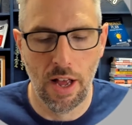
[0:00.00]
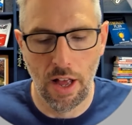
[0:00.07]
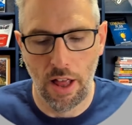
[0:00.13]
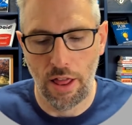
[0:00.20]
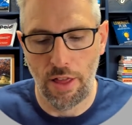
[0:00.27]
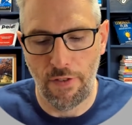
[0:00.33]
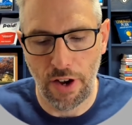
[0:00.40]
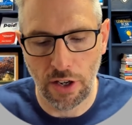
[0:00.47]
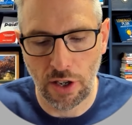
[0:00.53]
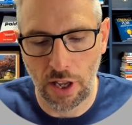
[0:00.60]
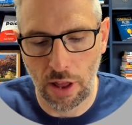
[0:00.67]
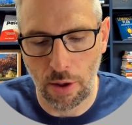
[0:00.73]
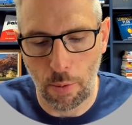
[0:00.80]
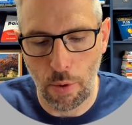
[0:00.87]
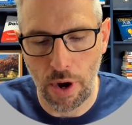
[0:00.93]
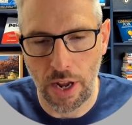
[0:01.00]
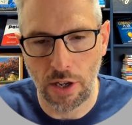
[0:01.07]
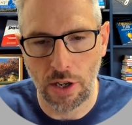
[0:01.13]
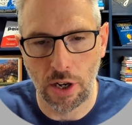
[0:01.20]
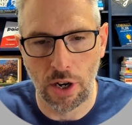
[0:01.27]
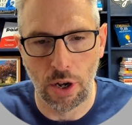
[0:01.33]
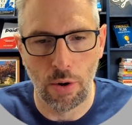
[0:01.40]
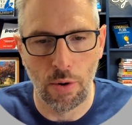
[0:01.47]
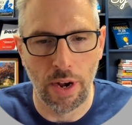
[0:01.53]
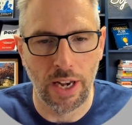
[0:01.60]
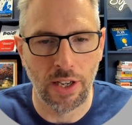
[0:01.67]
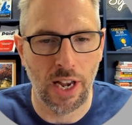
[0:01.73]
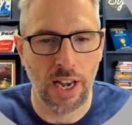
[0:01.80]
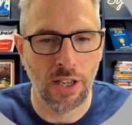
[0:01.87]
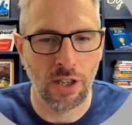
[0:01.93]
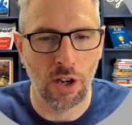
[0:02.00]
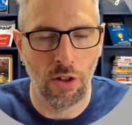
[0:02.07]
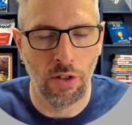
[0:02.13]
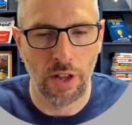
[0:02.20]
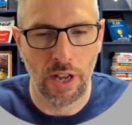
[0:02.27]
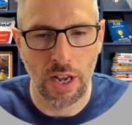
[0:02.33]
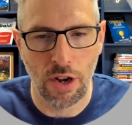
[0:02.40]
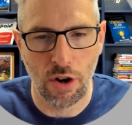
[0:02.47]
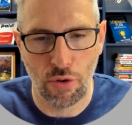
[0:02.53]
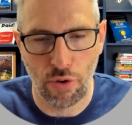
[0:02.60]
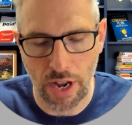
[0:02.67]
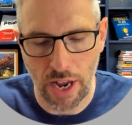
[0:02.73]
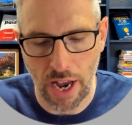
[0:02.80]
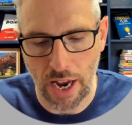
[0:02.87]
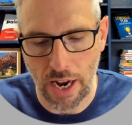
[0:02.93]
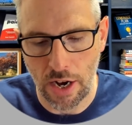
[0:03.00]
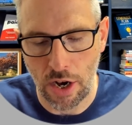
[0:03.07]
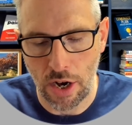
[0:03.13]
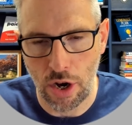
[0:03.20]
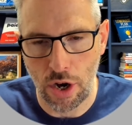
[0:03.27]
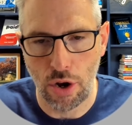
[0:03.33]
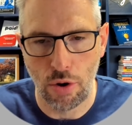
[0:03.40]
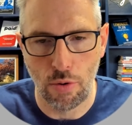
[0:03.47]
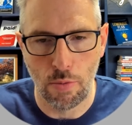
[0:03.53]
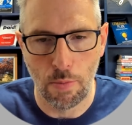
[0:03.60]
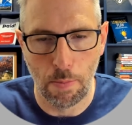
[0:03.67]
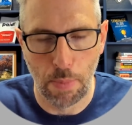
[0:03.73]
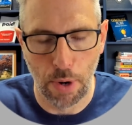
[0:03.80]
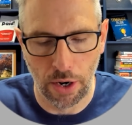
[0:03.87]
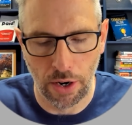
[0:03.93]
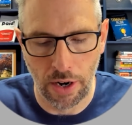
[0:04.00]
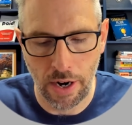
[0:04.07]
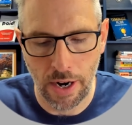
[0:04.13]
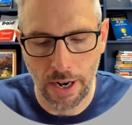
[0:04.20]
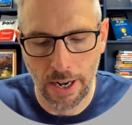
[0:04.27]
The first thing that we need to do is hit on the Create New button.